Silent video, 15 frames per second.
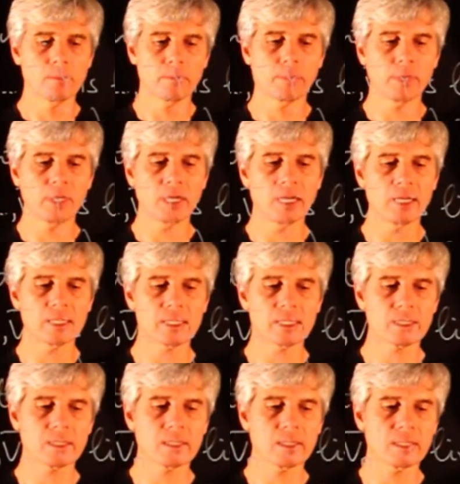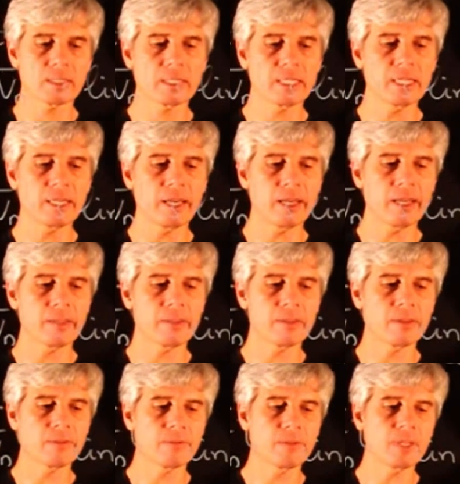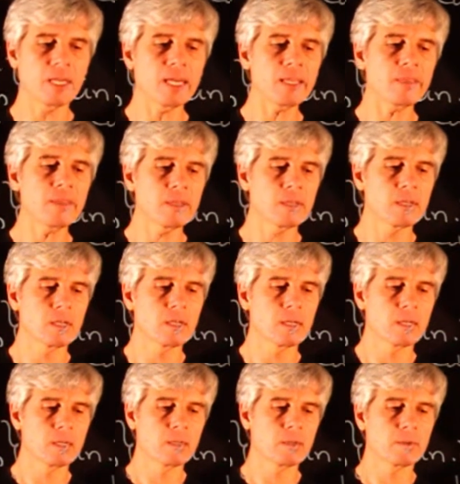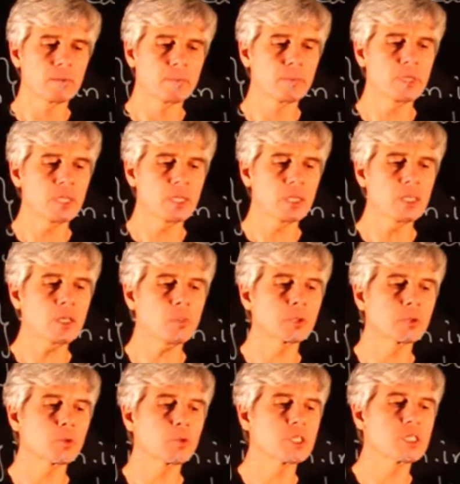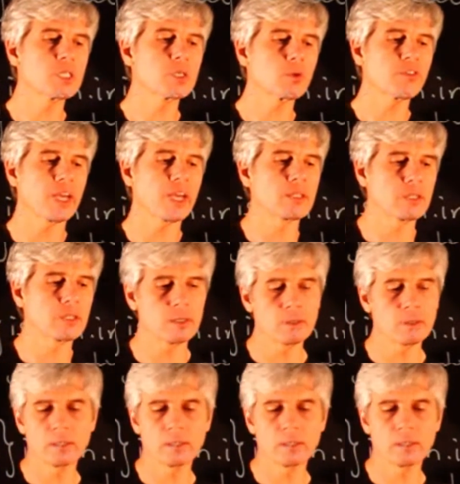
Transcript: plus Cn/Vn being equal to a zero vector.